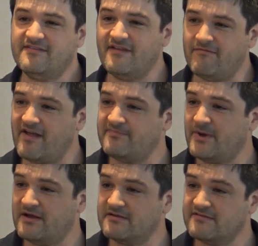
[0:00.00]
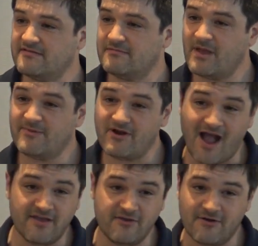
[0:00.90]
itself has bugs. Maybe
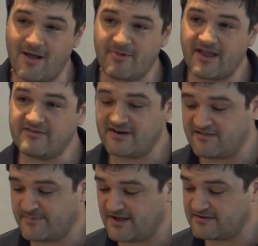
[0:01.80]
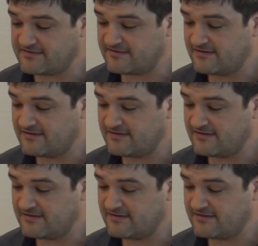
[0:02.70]
your application has bugs.